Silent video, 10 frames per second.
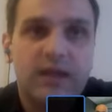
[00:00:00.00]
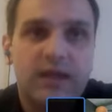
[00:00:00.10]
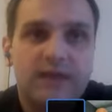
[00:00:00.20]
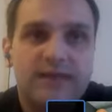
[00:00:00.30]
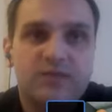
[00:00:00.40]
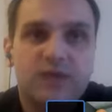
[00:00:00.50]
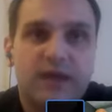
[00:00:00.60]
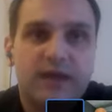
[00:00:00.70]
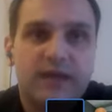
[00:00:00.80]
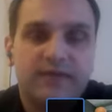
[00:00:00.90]
And that's why
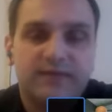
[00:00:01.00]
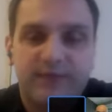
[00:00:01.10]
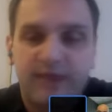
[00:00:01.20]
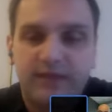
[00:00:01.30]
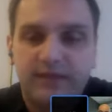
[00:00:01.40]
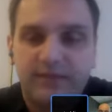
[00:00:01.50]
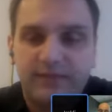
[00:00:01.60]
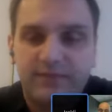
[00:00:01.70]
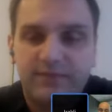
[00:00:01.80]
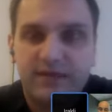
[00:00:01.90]
I define linked
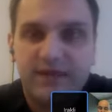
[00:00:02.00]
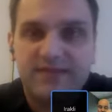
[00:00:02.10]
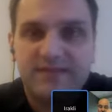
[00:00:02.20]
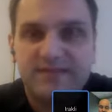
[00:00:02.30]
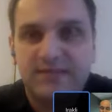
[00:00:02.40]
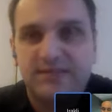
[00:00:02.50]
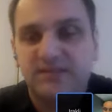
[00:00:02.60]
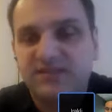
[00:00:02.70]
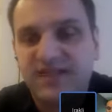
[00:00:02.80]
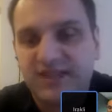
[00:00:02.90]
APIs as the
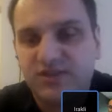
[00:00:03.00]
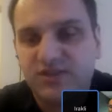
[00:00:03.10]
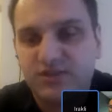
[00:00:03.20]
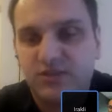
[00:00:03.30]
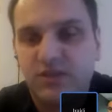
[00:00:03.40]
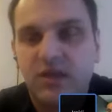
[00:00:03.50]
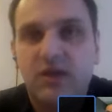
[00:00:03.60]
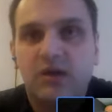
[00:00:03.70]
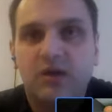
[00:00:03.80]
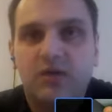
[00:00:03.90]
intersection
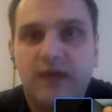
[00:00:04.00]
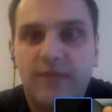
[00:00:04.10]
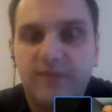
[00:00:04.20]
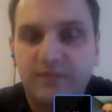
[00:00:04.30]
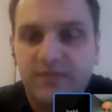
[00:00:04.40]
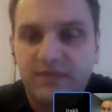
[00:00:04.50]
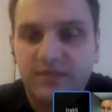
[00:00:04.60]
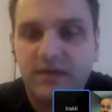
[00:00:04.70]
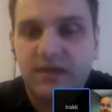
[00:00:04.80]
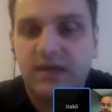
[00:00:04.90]
of
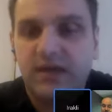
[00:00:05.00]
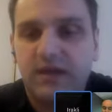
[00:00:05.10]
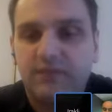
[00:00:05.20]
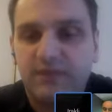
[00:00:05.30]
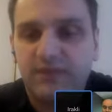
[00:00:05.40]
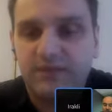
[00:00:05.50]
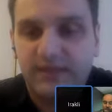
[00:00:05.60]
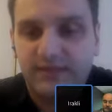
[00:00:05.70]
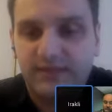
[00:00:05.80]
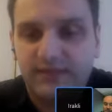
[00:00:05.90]
hypermedia, big
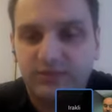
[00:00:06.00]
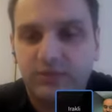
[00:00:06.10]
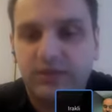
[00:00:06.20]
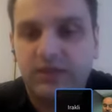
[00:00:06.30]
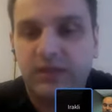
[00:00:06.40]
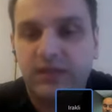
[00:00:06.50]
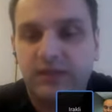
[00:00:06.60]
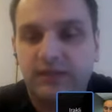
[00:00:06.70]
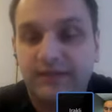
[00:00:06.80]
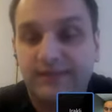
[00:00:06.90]
data tooling,
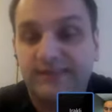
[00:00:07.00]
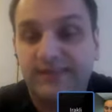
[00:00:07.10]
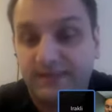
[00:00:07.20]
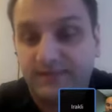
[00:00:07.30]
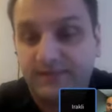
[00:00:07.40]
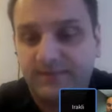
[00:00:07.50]
and linked data.